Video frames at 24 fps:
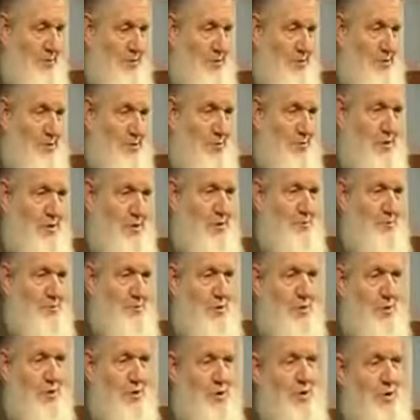with so much
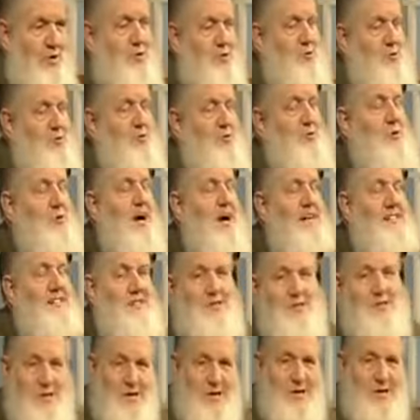more to go, so we'll
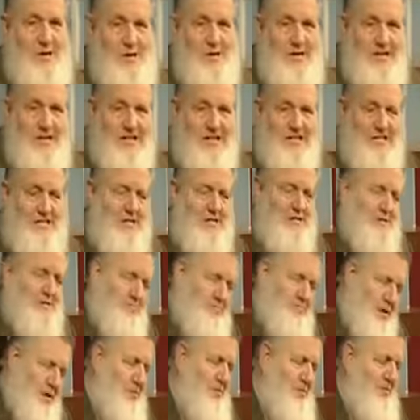ask you to
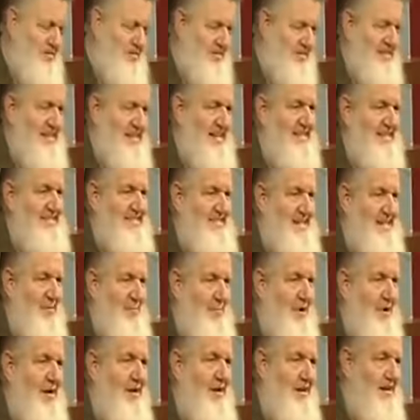just be with us the next
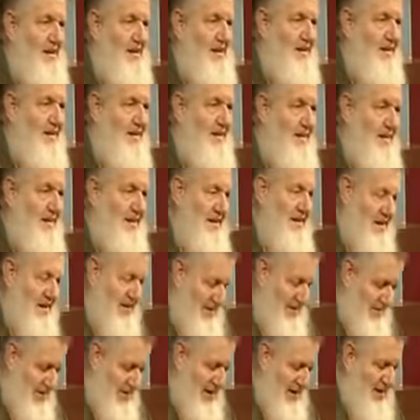time right here,
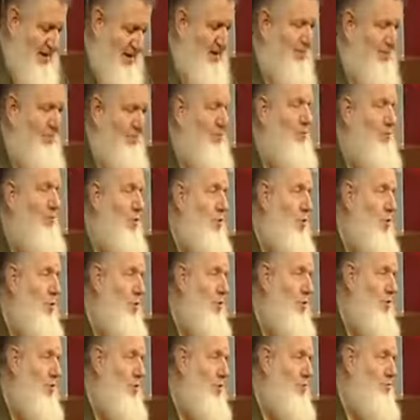right here for
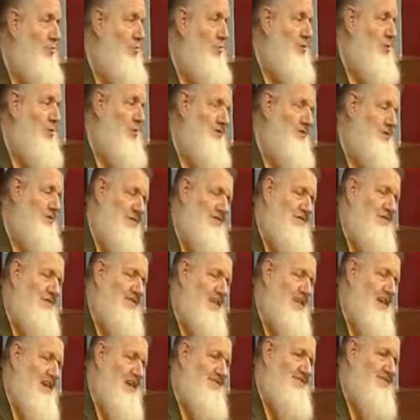more beauties of
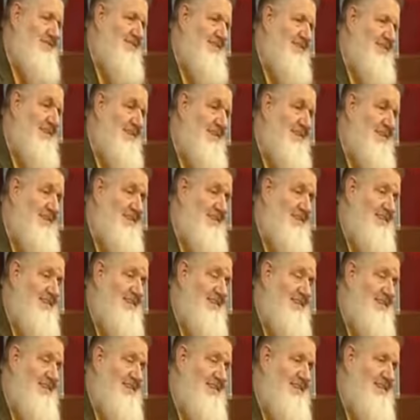Islam. Until
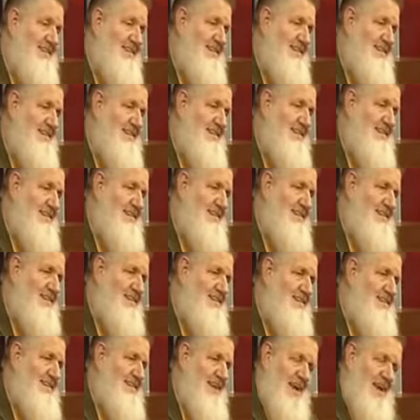then,
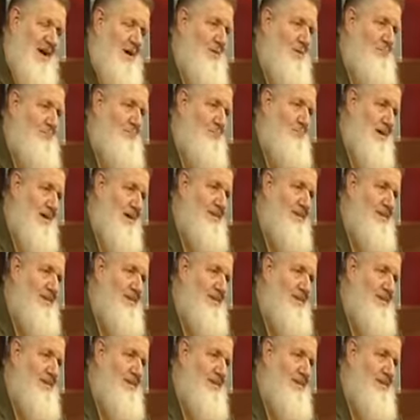salam.